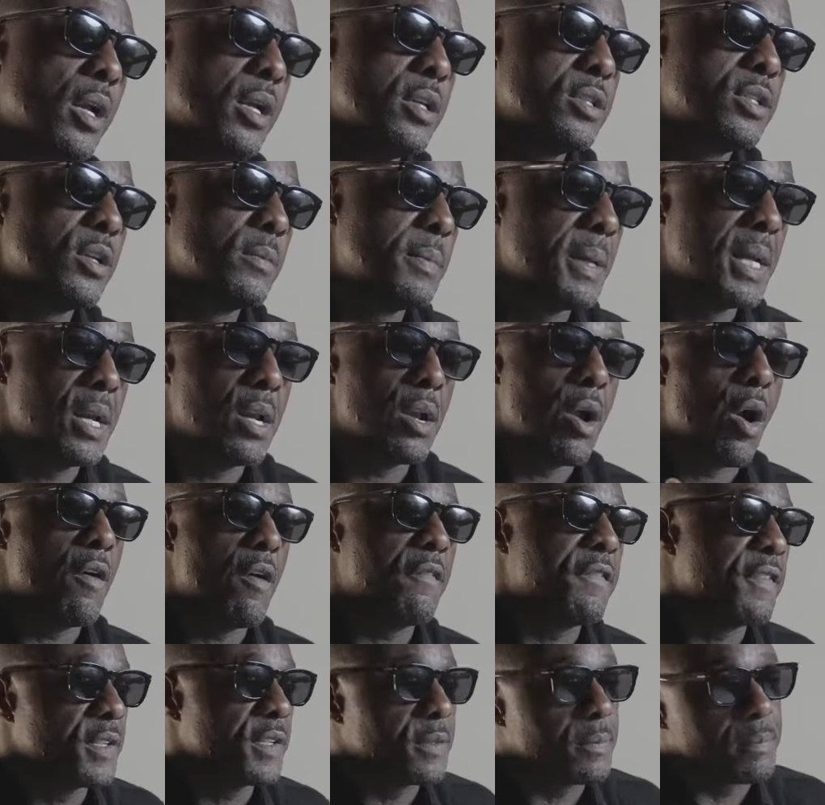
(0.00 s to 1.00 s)
to be
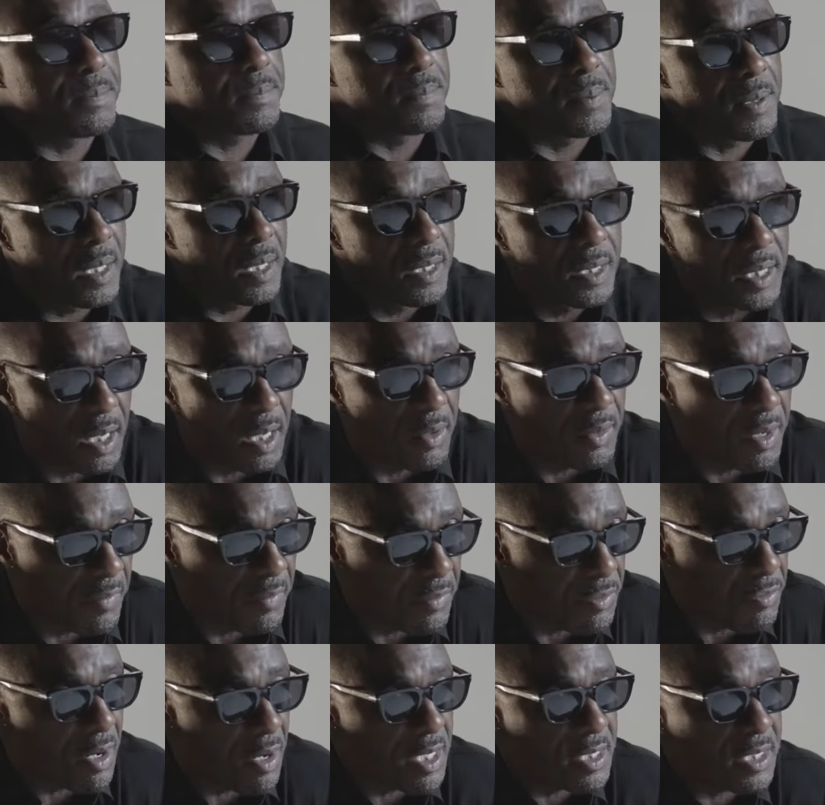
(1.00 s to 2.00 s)
offered, you know,
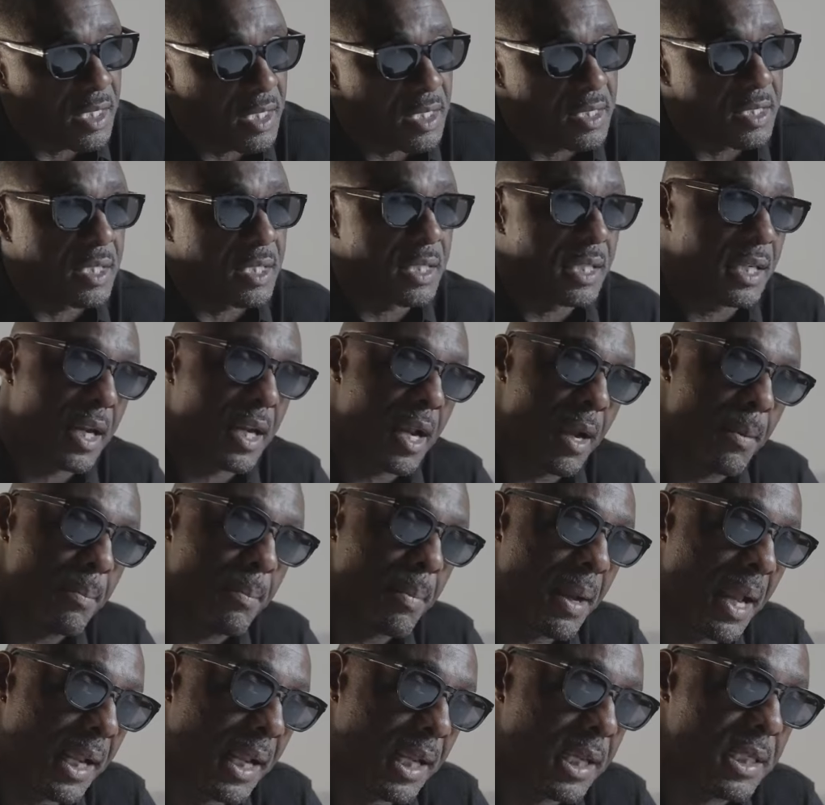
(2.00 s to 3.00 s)
another residency to come
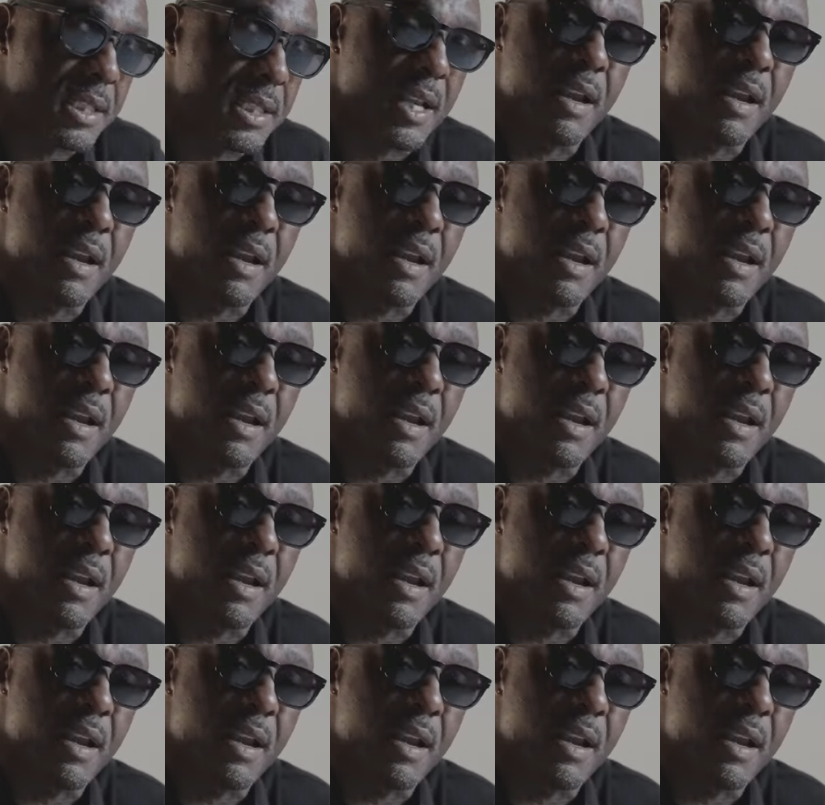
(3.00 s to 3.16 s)
back is